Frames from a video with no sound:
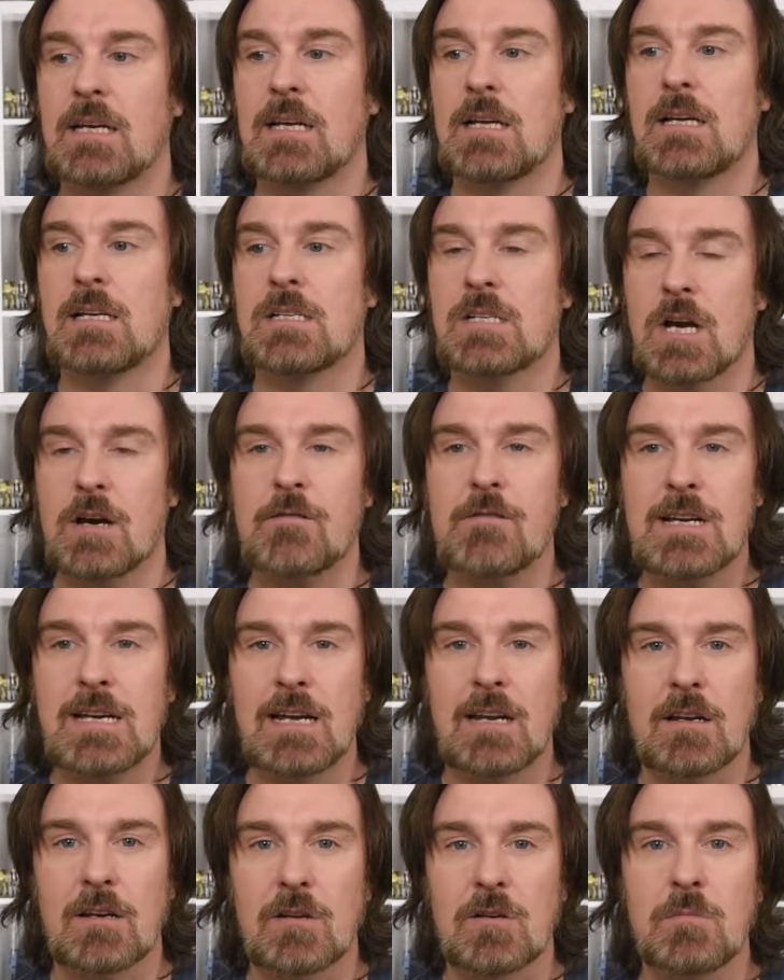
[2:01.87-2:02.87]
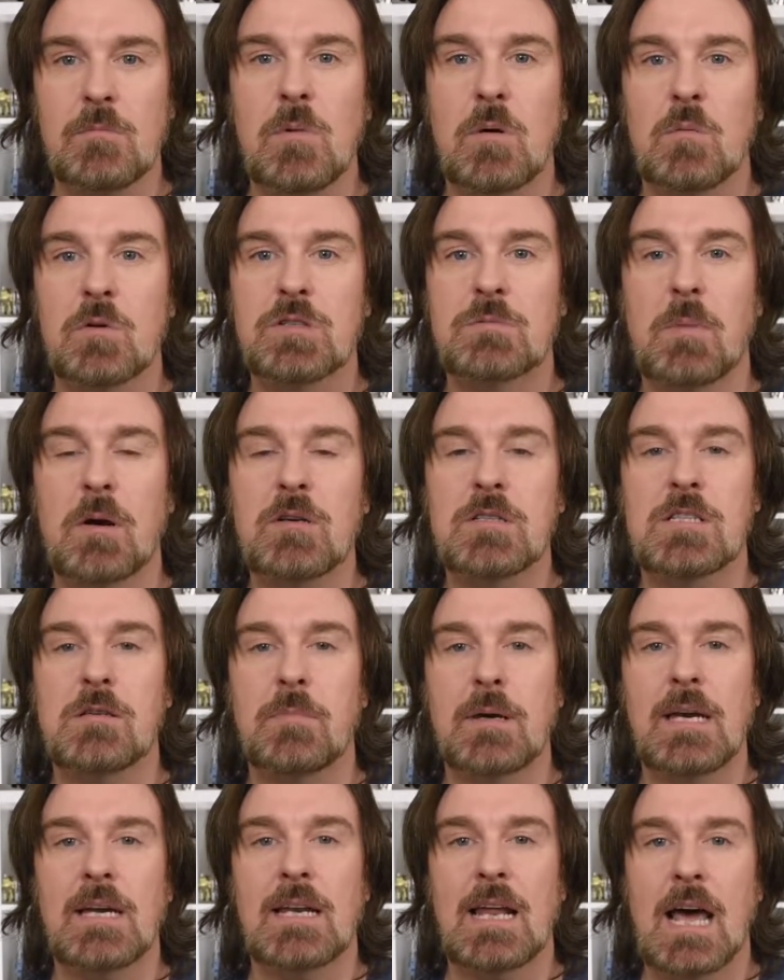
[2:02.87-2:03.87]
Terry Gilliam was supposed to
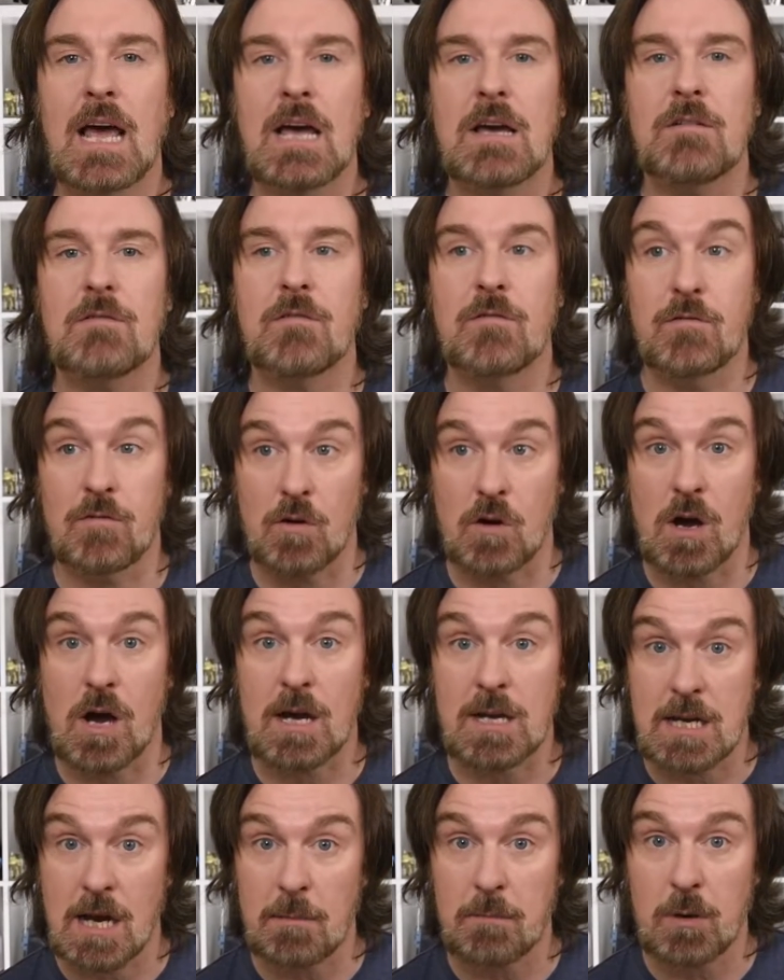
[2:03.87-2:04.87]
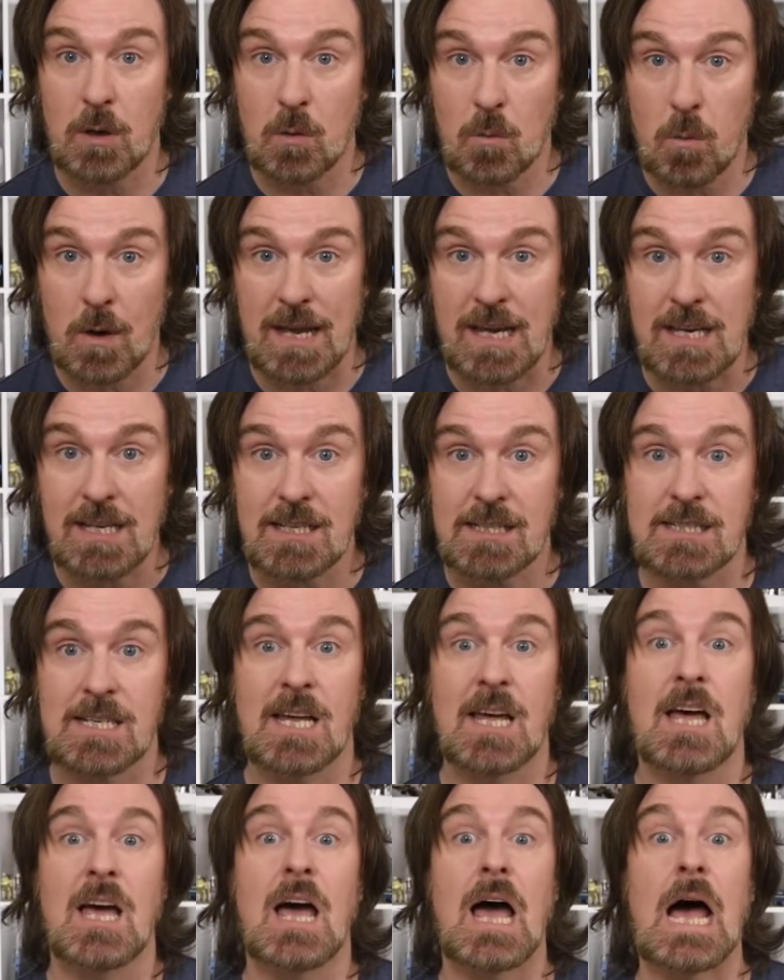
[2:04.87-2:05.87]
be there for a couple of weeks
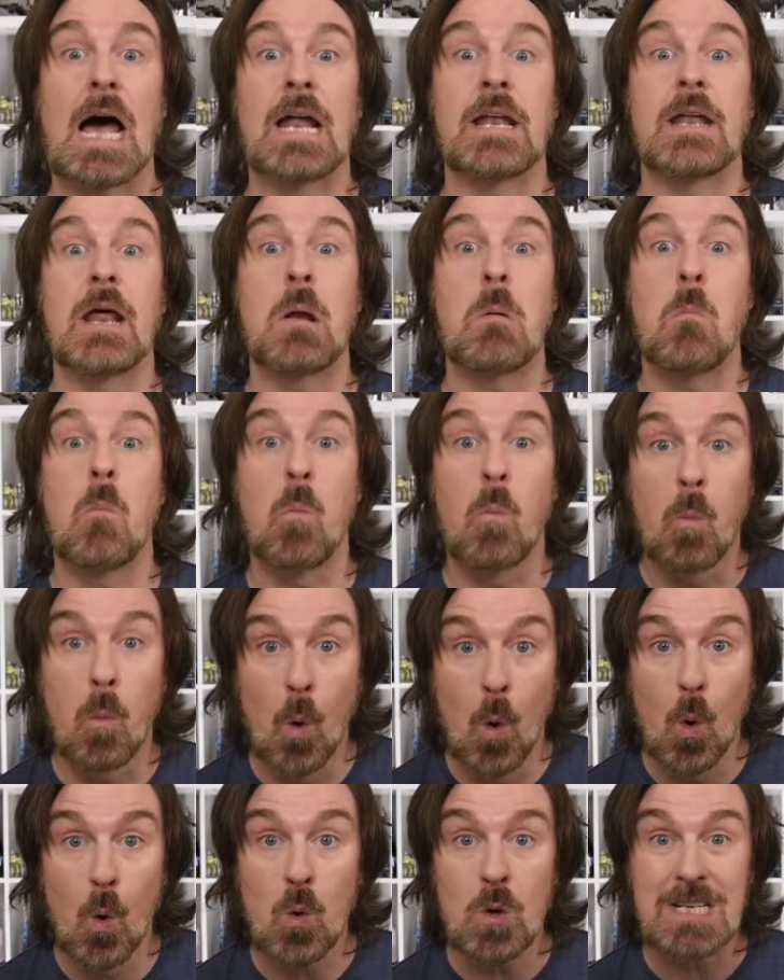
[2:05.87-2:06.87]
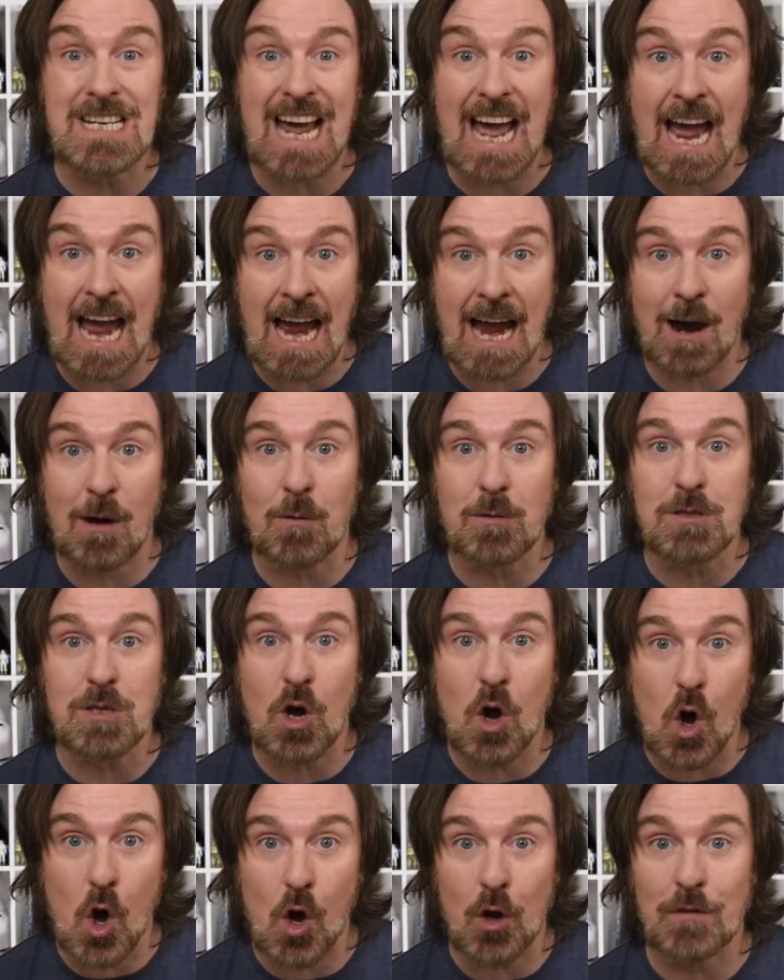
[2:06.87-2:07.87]
and then walked out
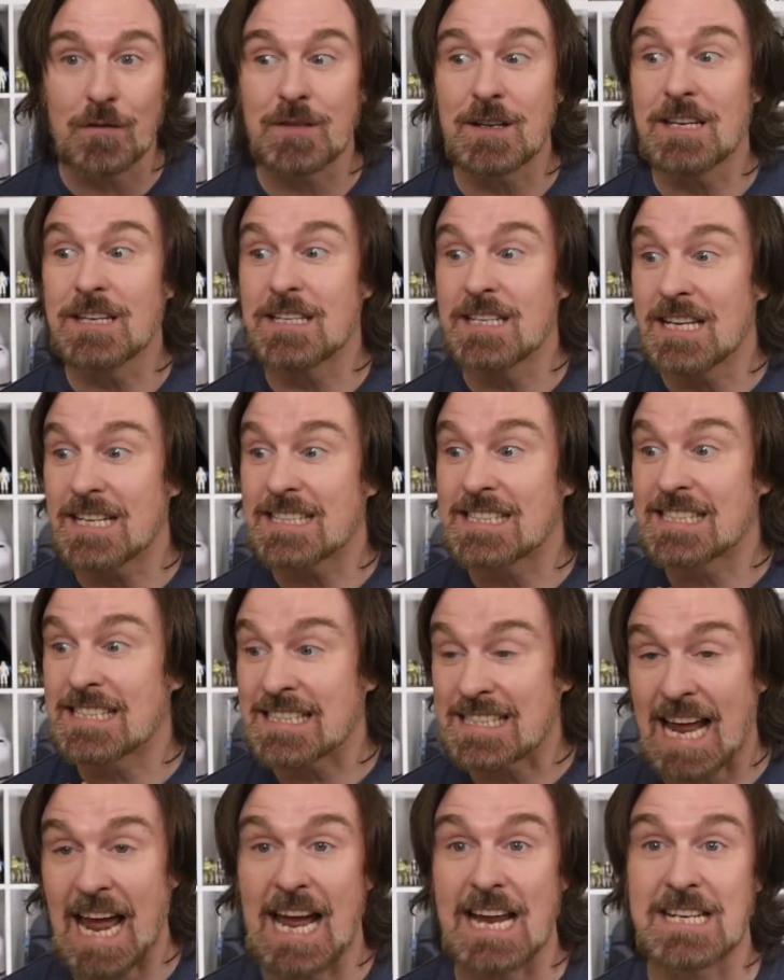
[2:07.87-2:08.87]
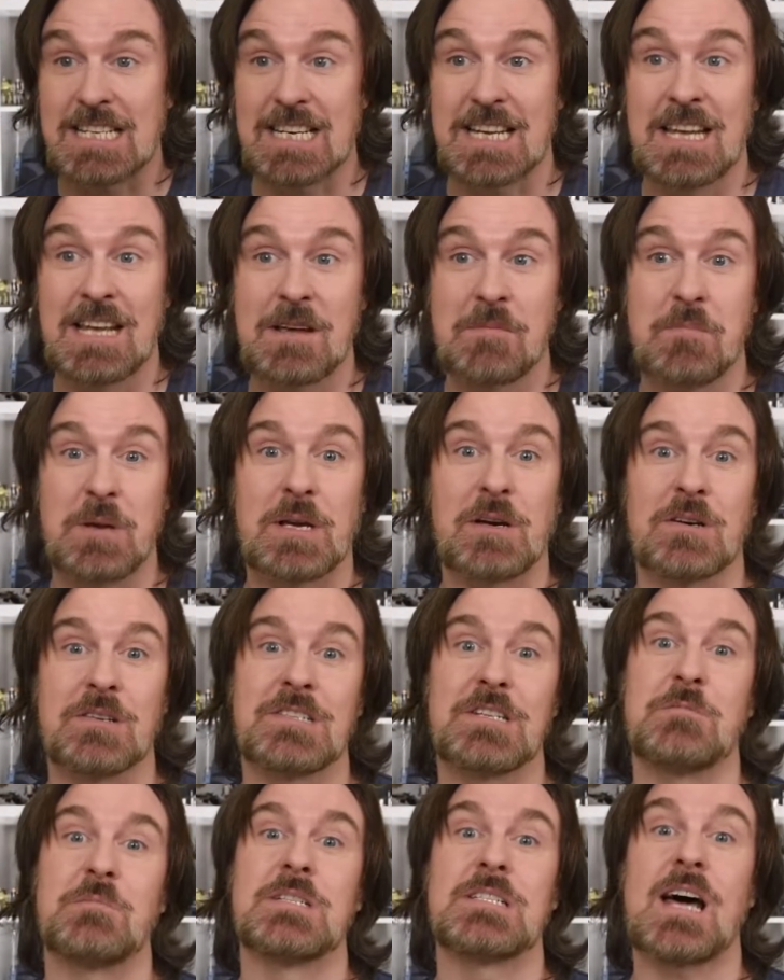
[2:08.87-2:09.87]
of the set because
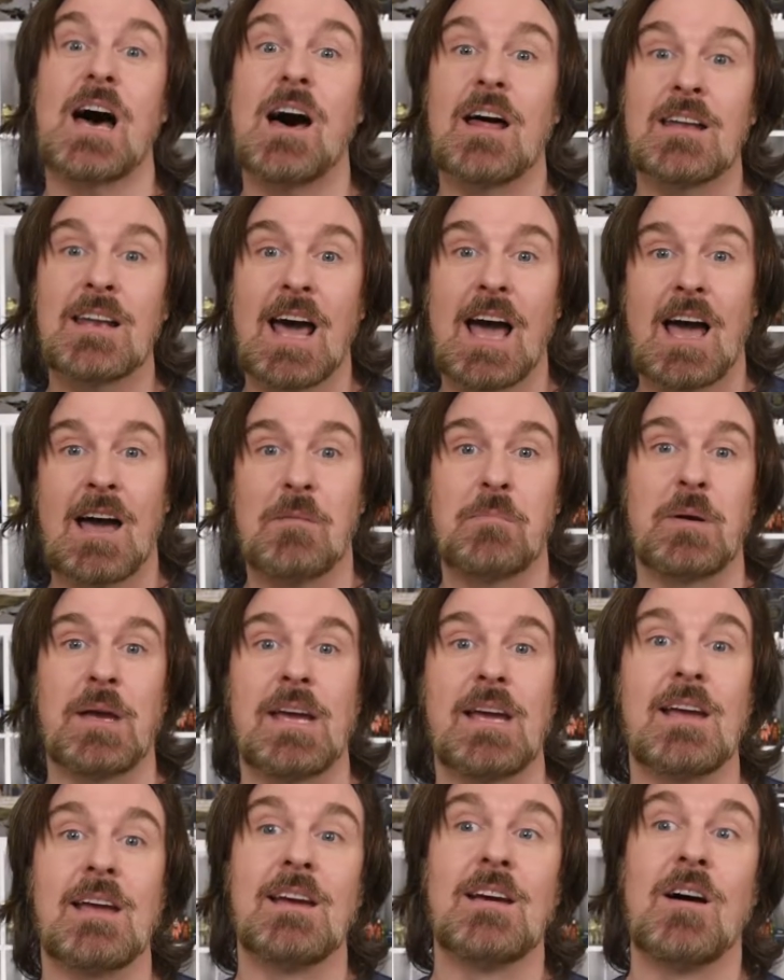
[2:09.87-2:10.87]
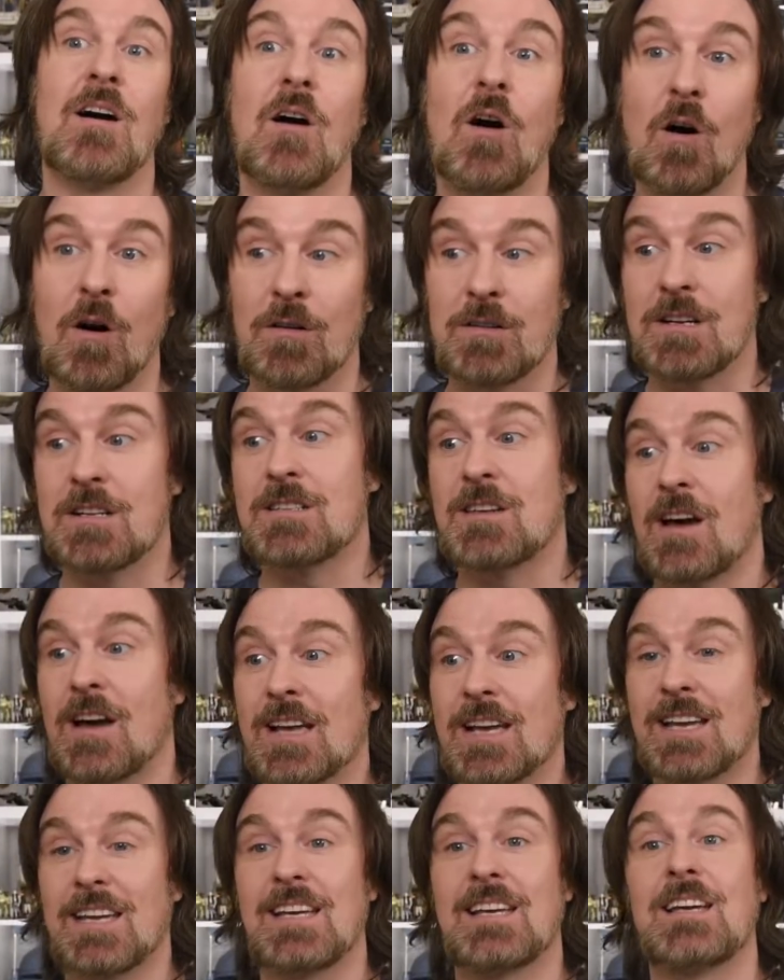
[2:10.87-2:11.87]
he was unhappy on
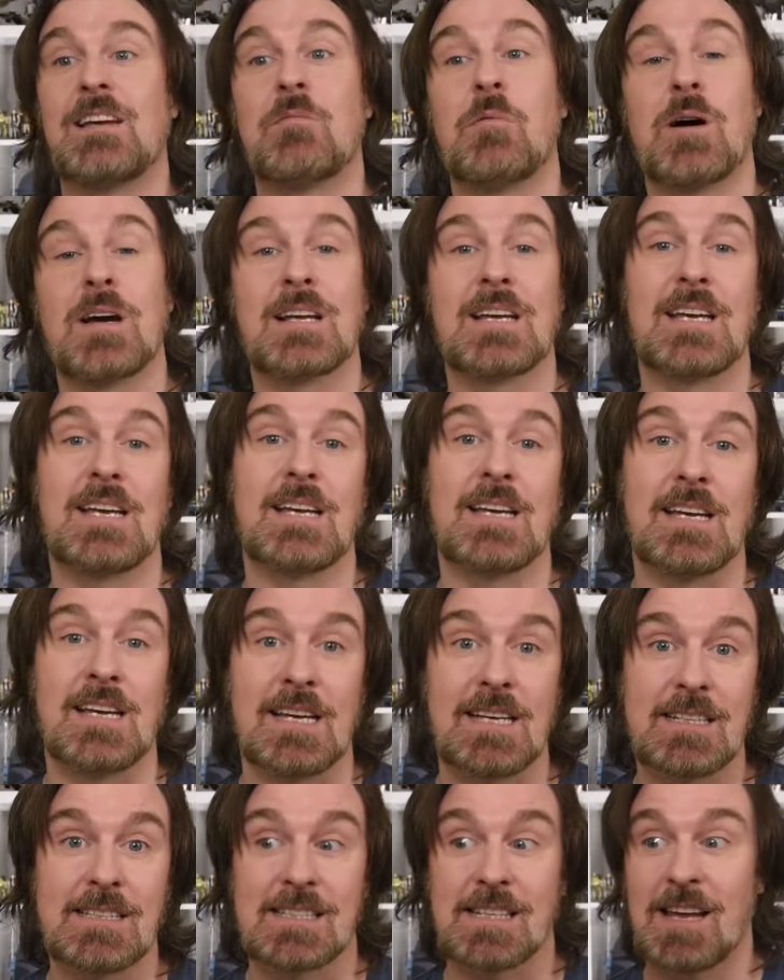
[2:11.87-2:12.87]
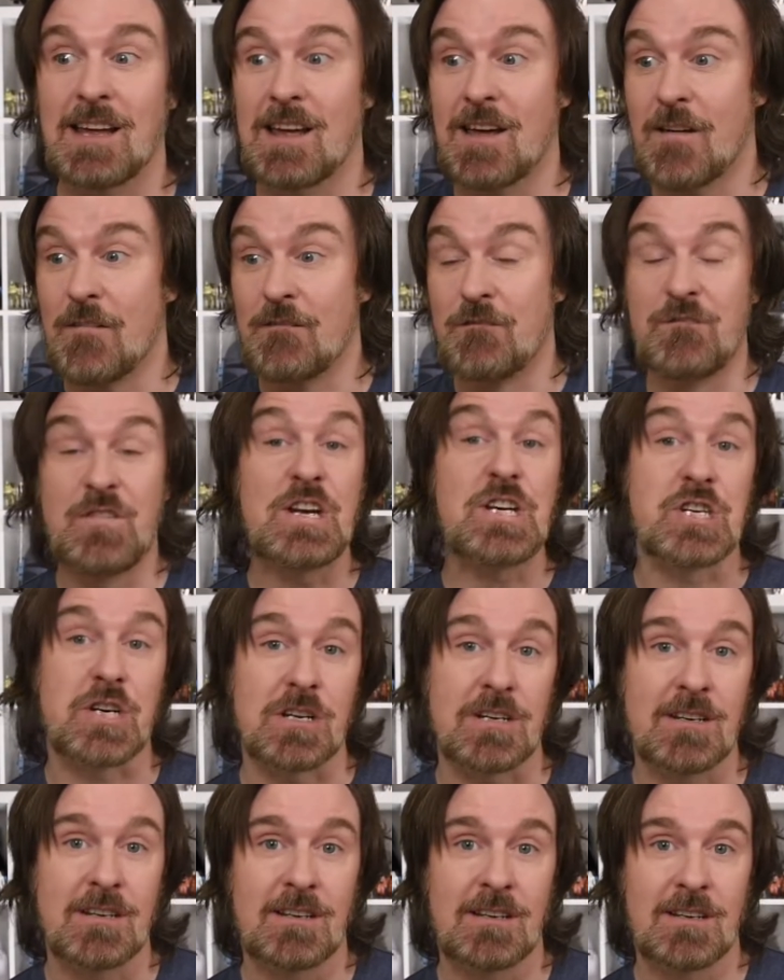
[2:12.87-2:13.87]
Taika Waititi's
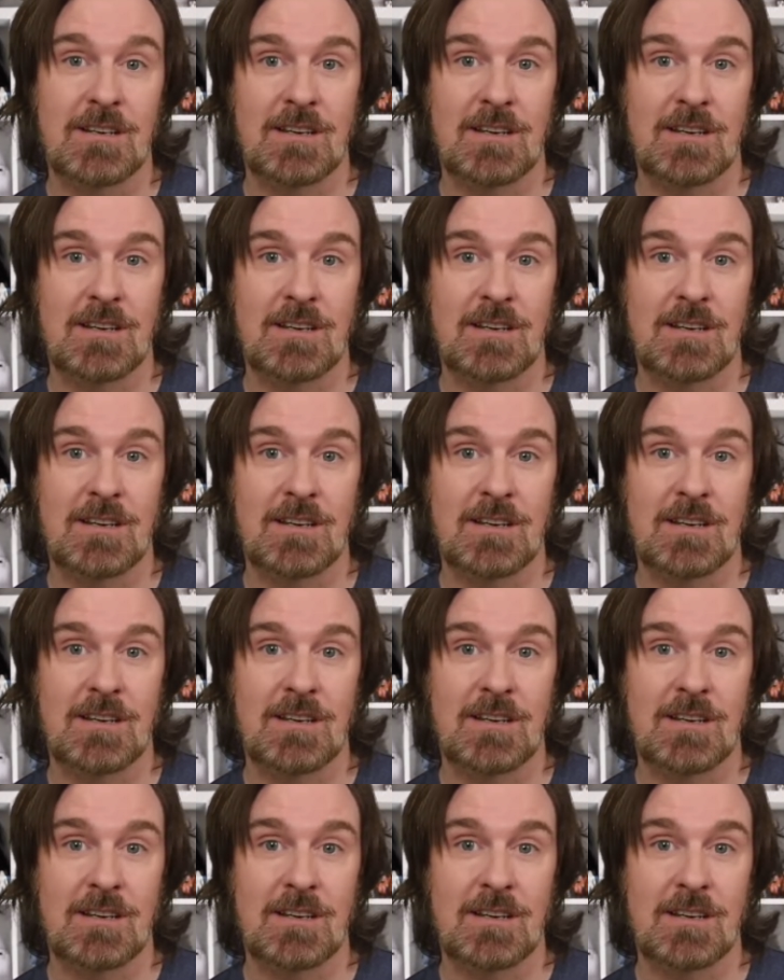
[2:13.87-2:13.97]
vision